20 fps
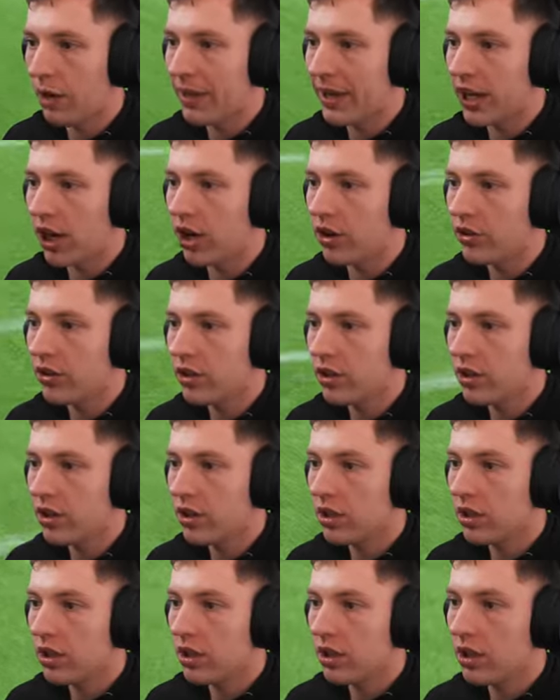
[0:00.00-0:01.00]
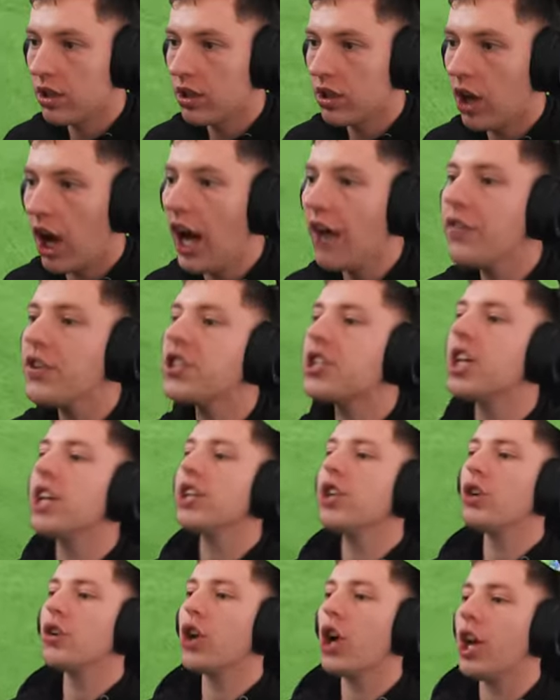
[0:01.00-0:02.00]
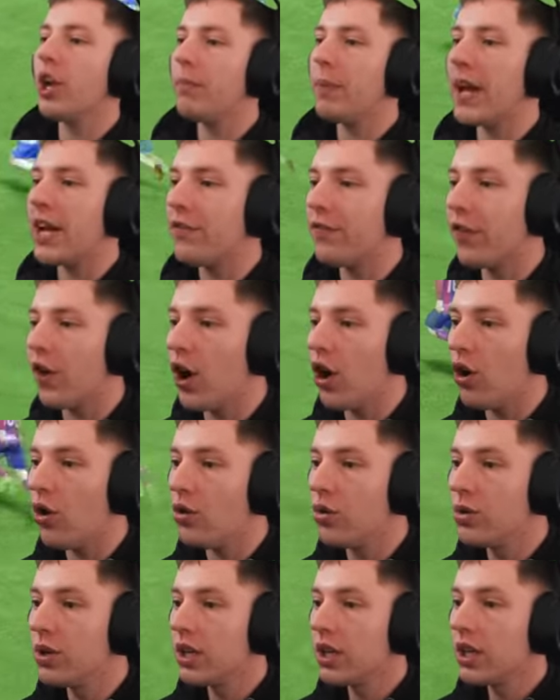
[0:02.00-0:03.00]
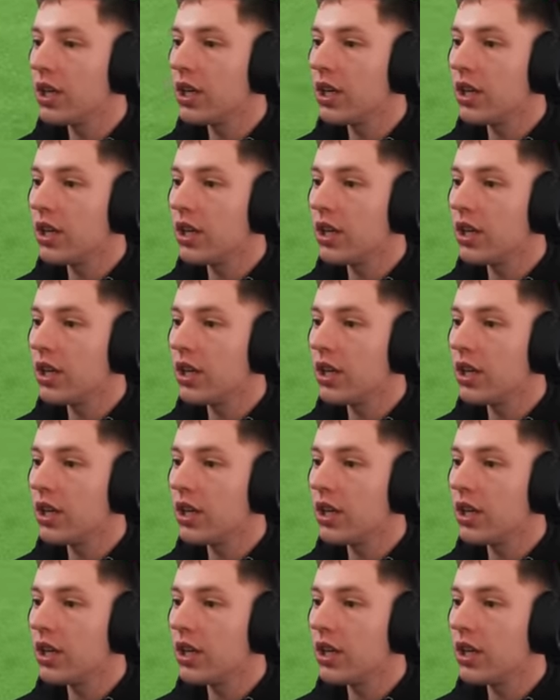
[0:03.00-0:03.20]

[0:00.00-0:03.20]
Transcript: Oh my god. Iversen, you could have been through!